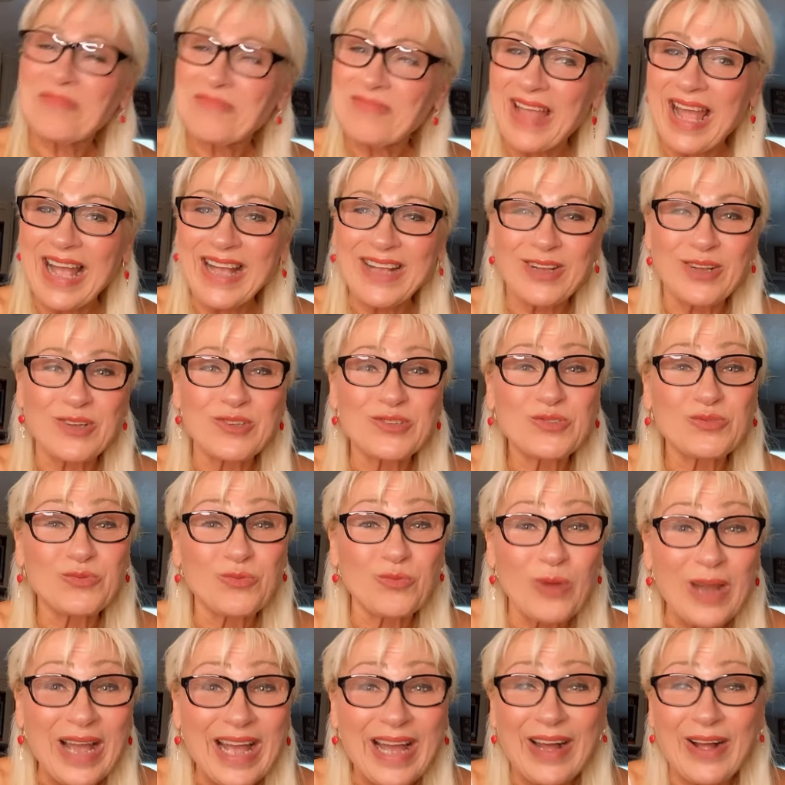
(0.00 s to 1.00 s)
That goes
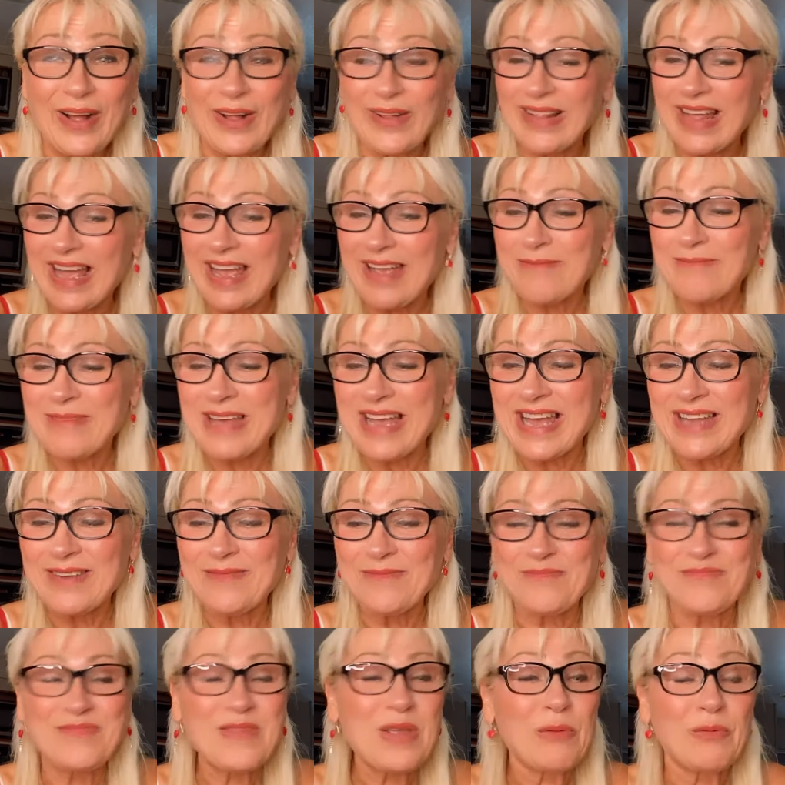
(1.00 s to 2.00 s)
well,
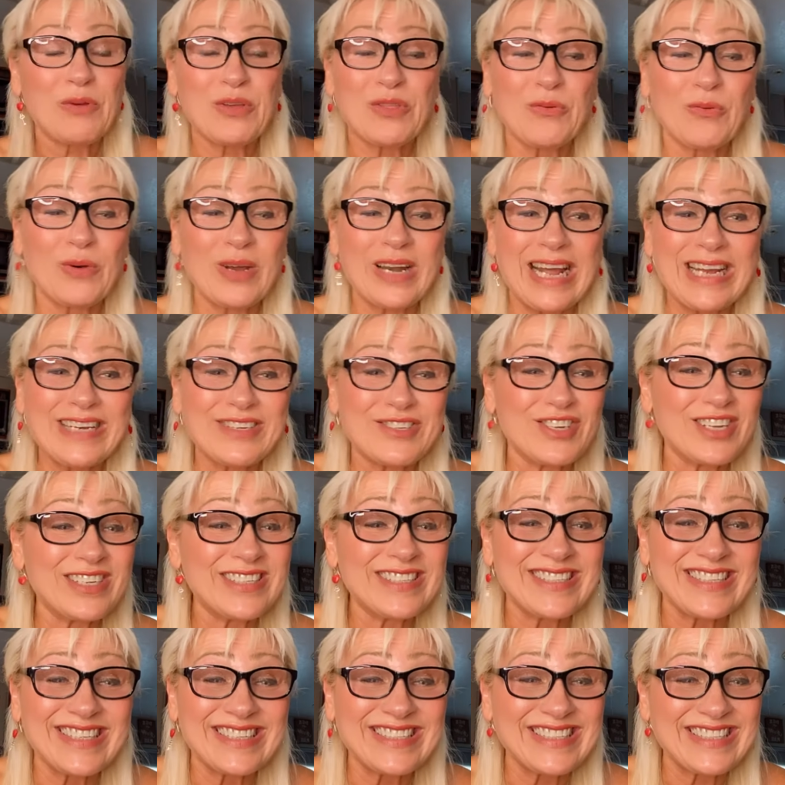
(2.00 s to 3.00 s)
amen, with what I
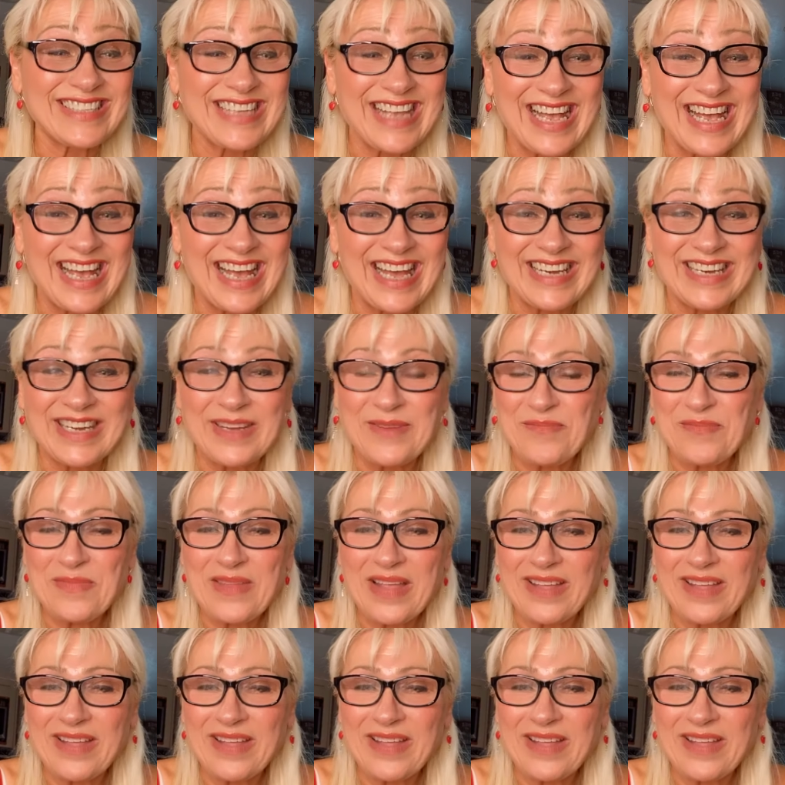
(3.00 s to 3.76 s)
just said.